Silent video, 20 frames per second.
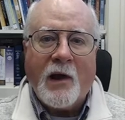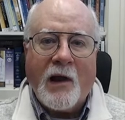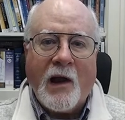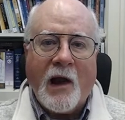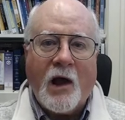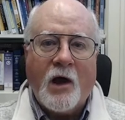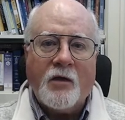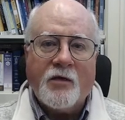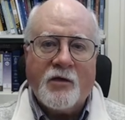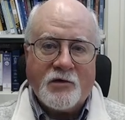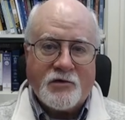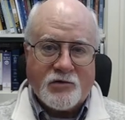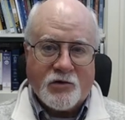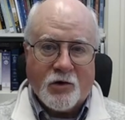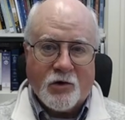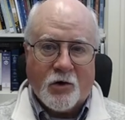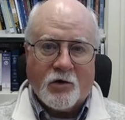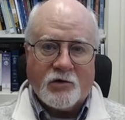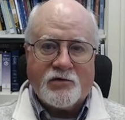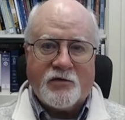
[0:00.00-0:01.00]
how the
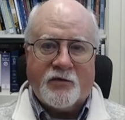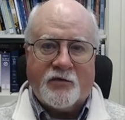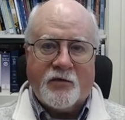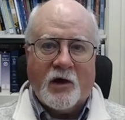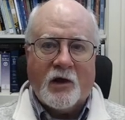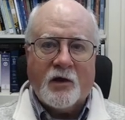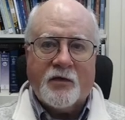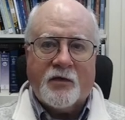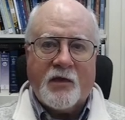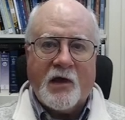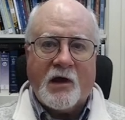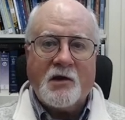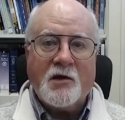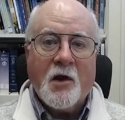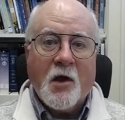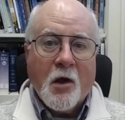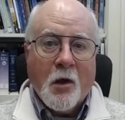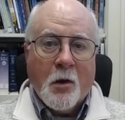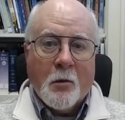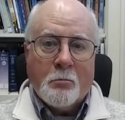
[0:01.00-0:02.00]
church felt that
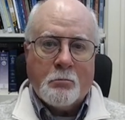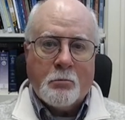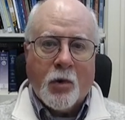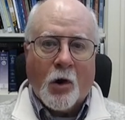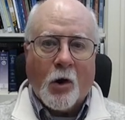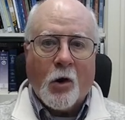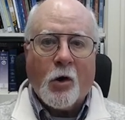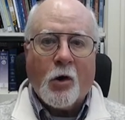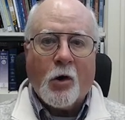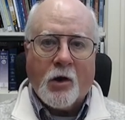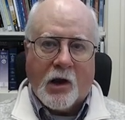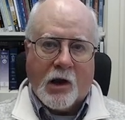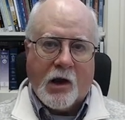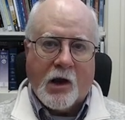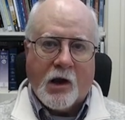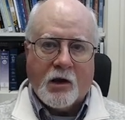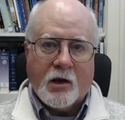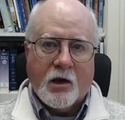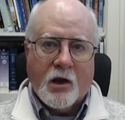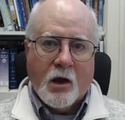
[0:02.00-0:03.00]

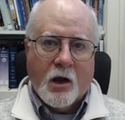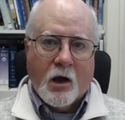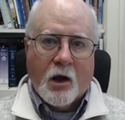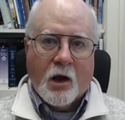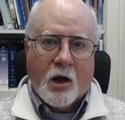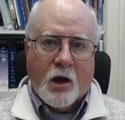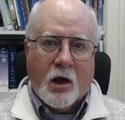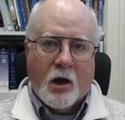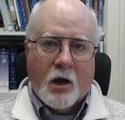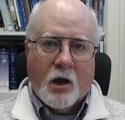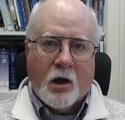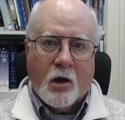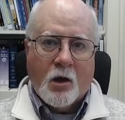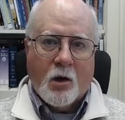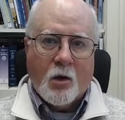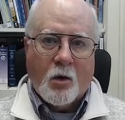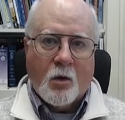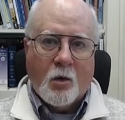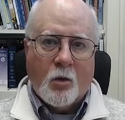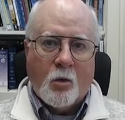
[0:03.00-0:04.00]
burning uh,
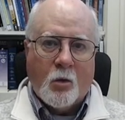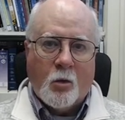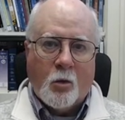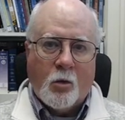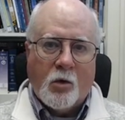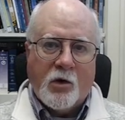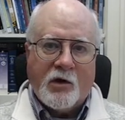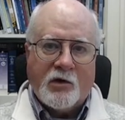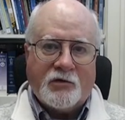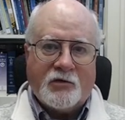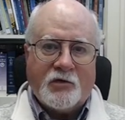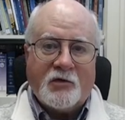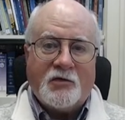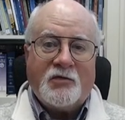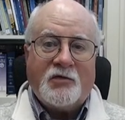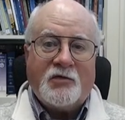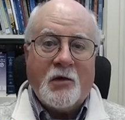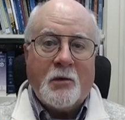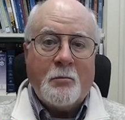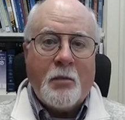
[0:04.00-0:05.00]
was
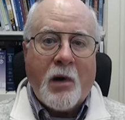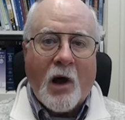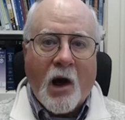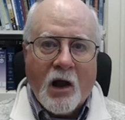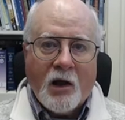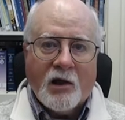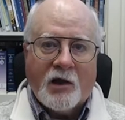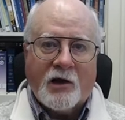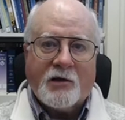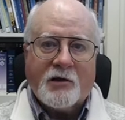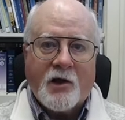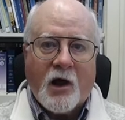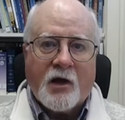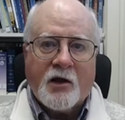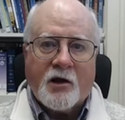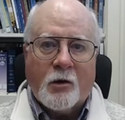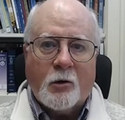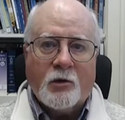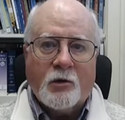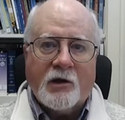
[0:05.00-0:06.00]
symbolic not
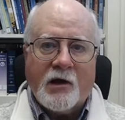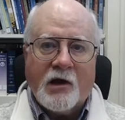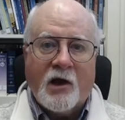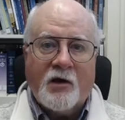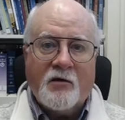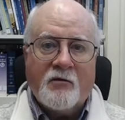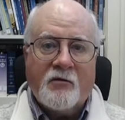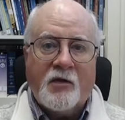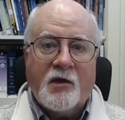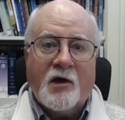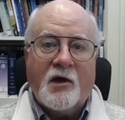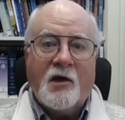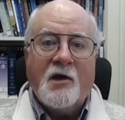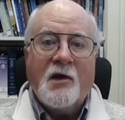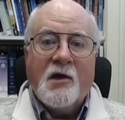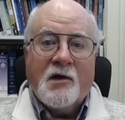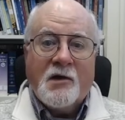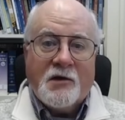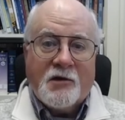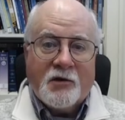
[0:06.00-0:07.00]
only of the
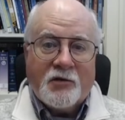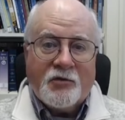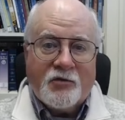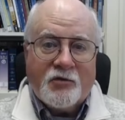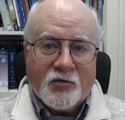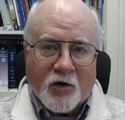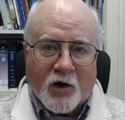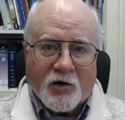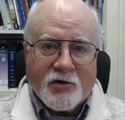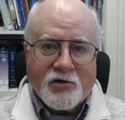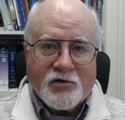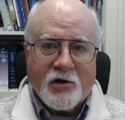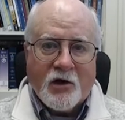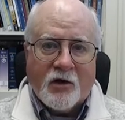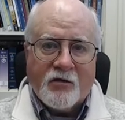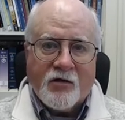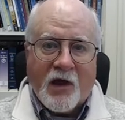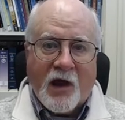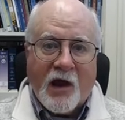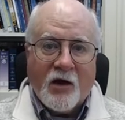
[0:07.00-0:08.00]
destruction of
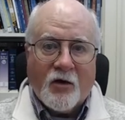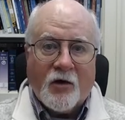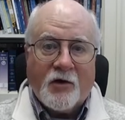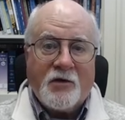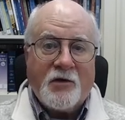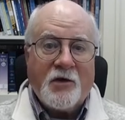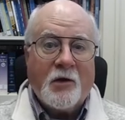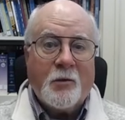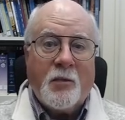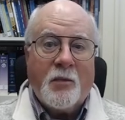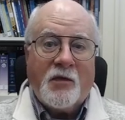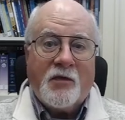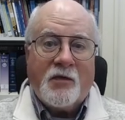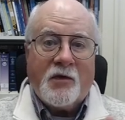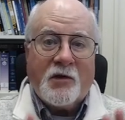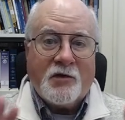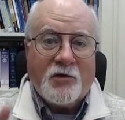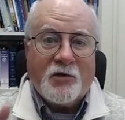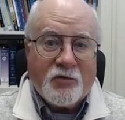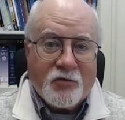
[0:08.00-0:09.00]
the heretic, but the
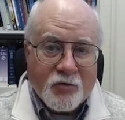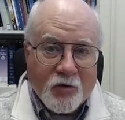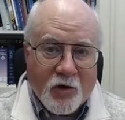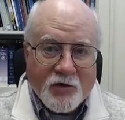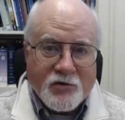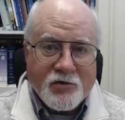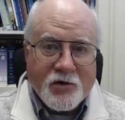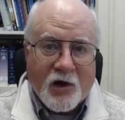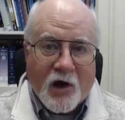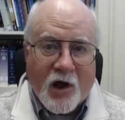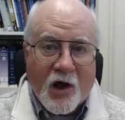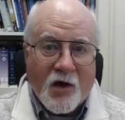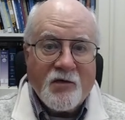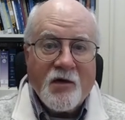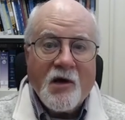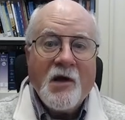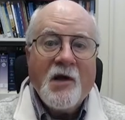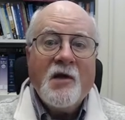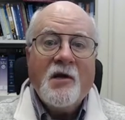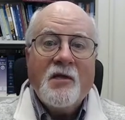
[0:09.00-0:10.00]
destruction of
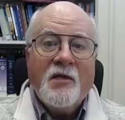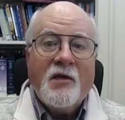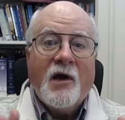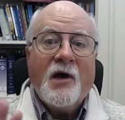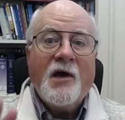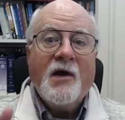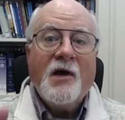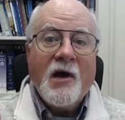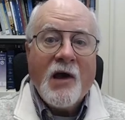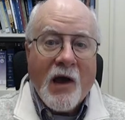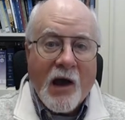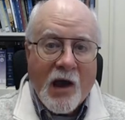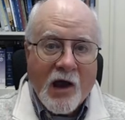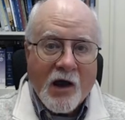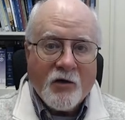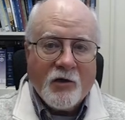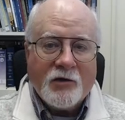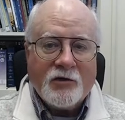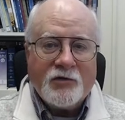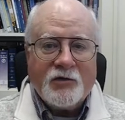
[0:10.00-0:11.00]
the
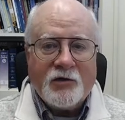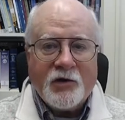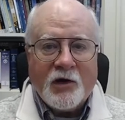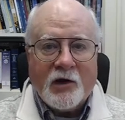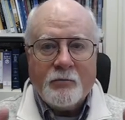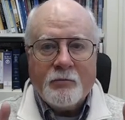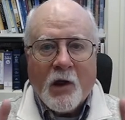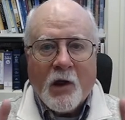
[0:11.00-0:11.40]
heresy.